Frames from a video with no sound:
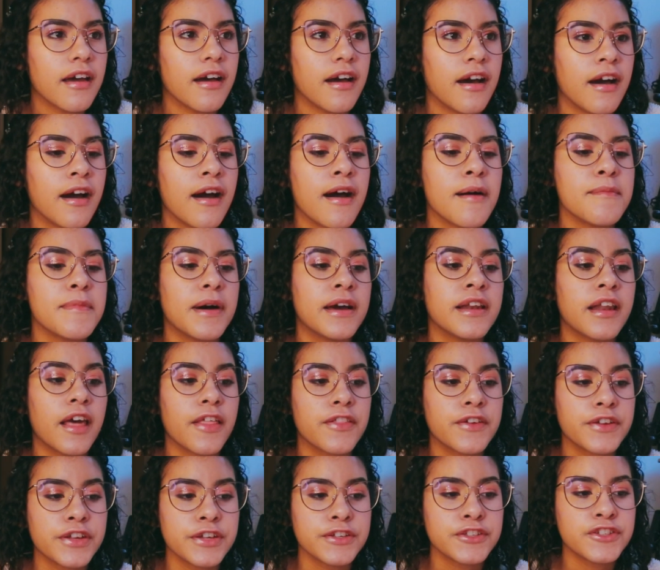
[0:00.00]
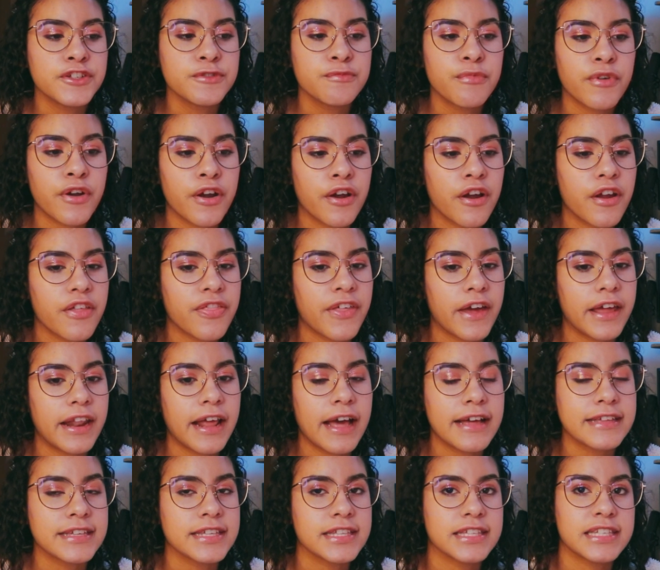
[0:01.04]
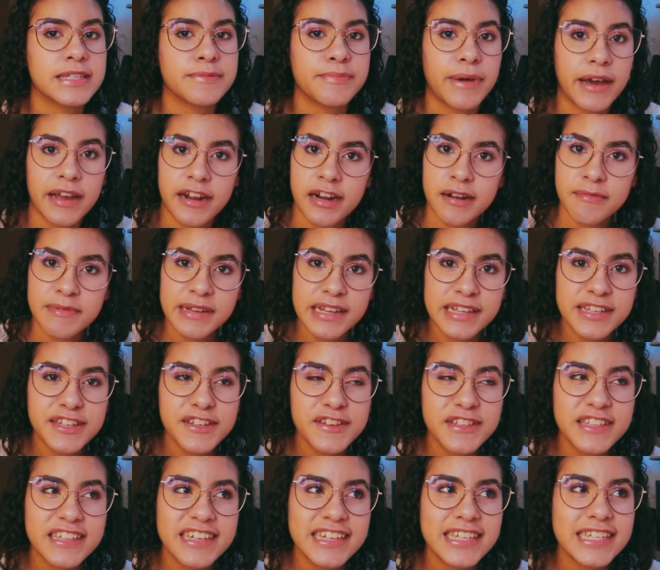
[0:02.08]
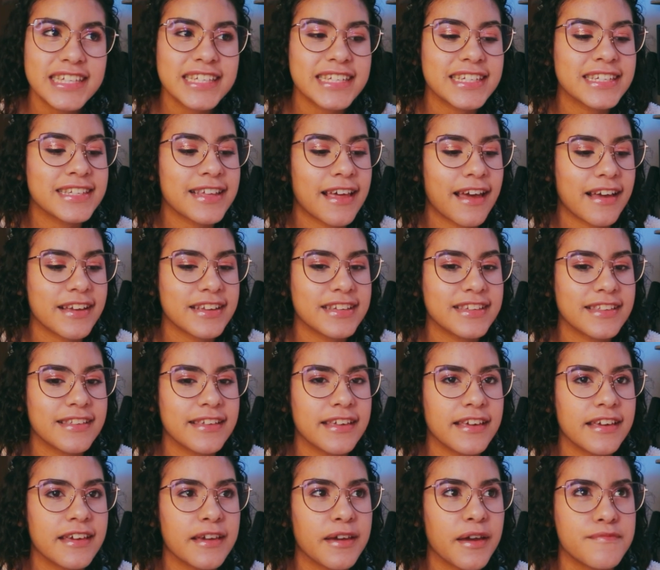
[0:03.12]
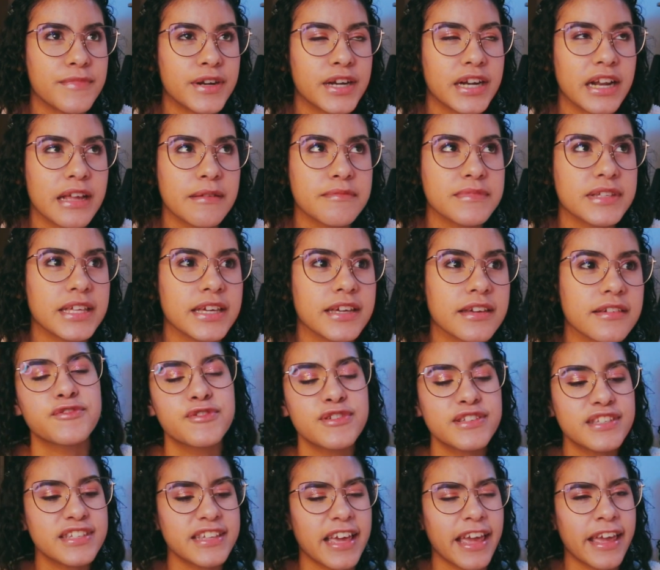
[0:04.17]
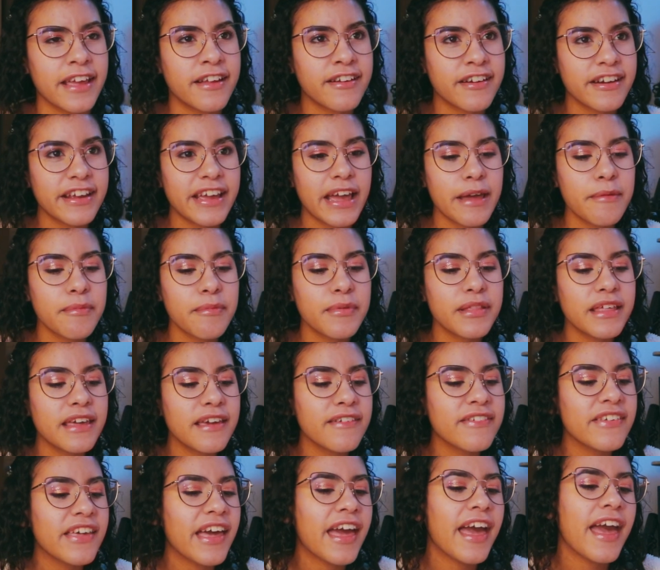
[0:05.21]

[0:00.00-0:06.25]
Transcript: Another YouTuber that has inspired me to do this is actually, her name's like Jules Acree, I believe,